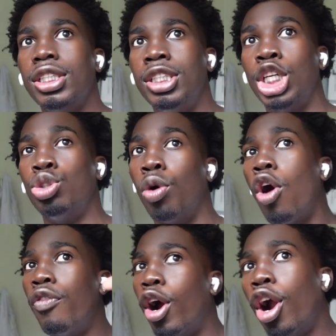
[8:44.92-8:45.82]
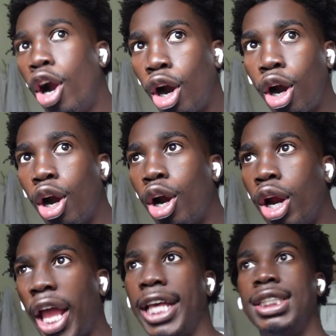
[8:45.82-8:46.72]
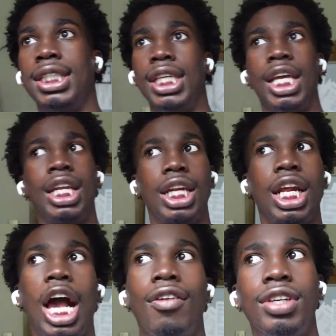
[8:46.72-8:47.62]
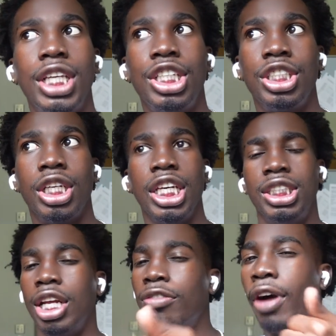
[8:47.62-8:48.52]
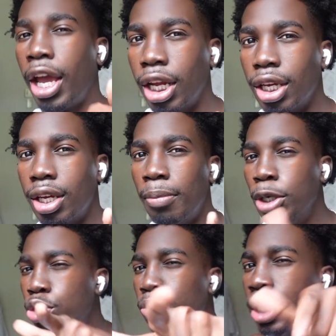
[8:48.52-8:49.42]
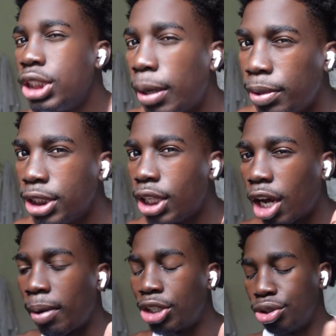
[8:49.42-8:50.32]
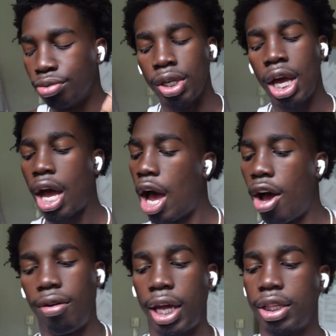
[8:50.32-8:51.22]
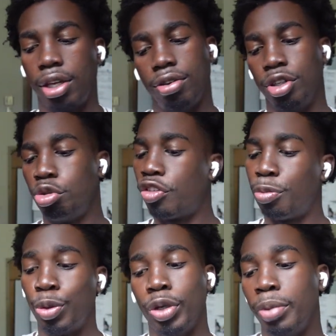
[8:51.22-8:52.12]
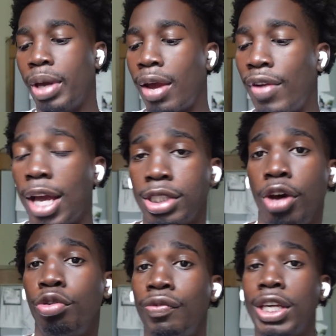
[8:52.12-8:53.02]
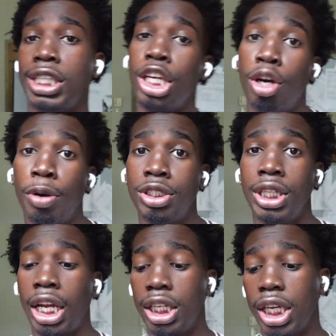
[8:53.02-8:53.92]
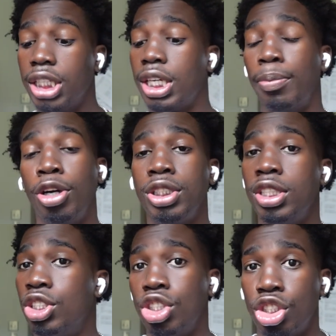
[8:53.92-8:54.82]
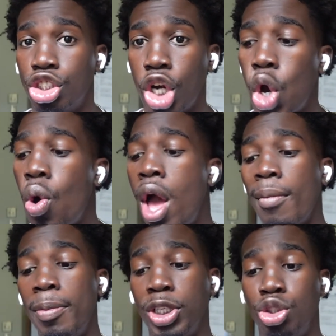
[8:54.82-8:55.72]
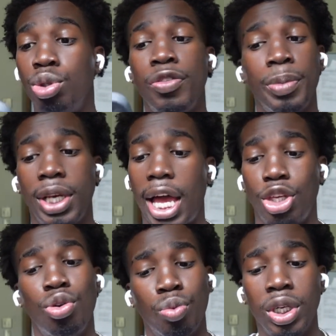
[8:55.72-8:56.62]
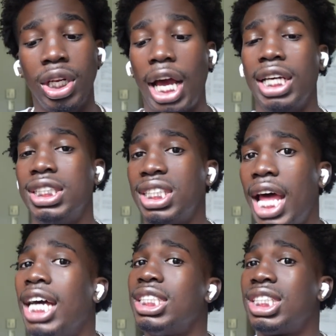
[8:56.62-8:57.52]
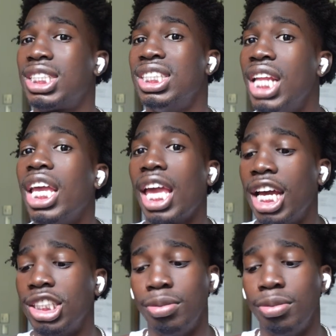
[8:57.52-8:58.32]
that you overheard and slid it in the conversation instead of fighting. But it's up and it's stuck about you. I don't like that, girl. You giving me really bad vibes. I don't know if that's how your personality is in person. It's just a show. But bitch, you giving me like you really like a sly snake ass